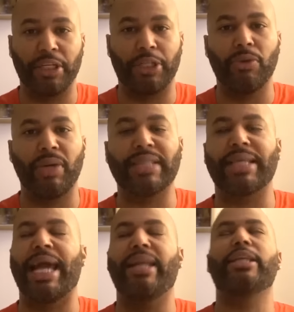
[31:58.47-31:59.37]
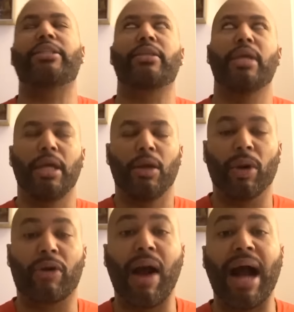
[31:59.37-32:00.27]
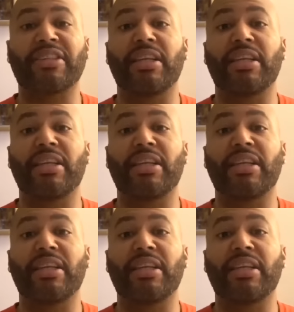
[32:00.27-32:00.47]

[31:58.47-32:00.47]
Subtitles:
to do this, and this requires